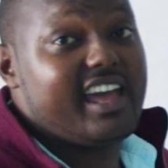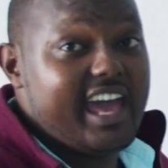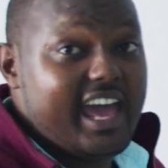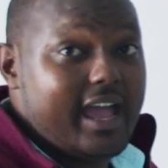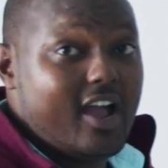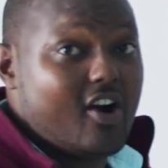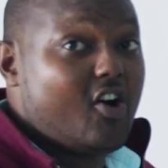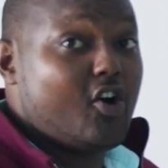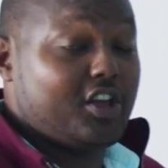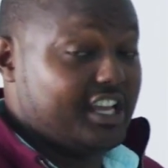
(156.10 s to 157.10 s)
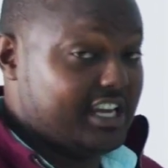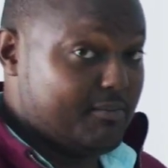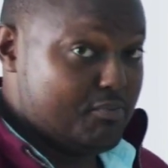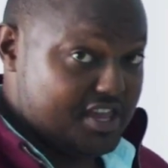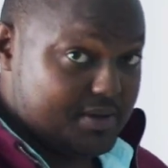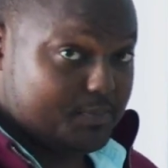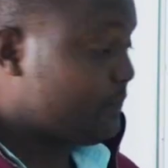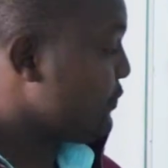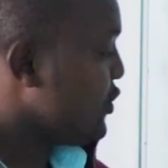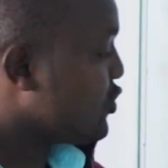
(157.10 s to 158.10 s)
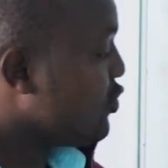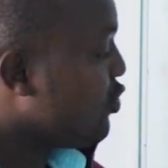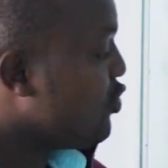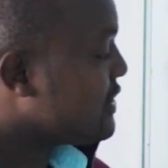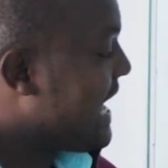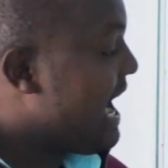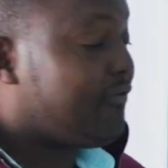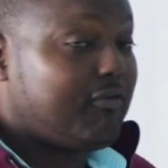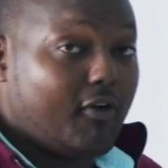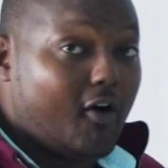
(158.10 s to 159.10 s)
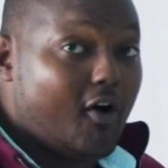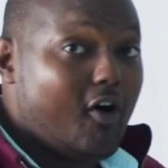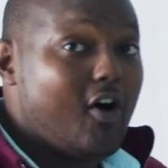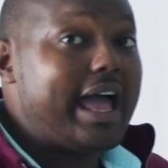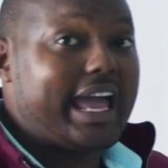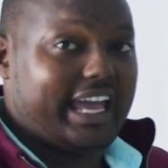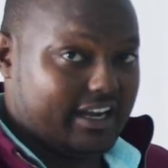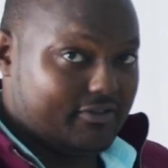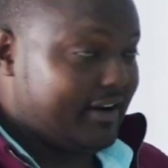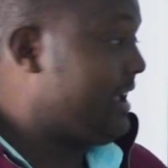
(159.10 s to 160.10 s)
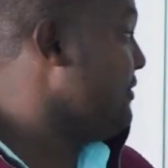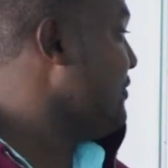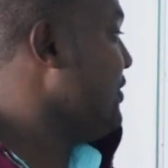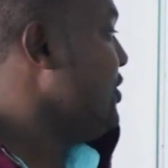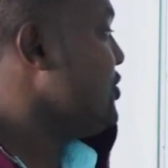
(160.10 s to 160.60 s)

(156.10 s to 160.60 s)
A or in B. So those are 4 and 5.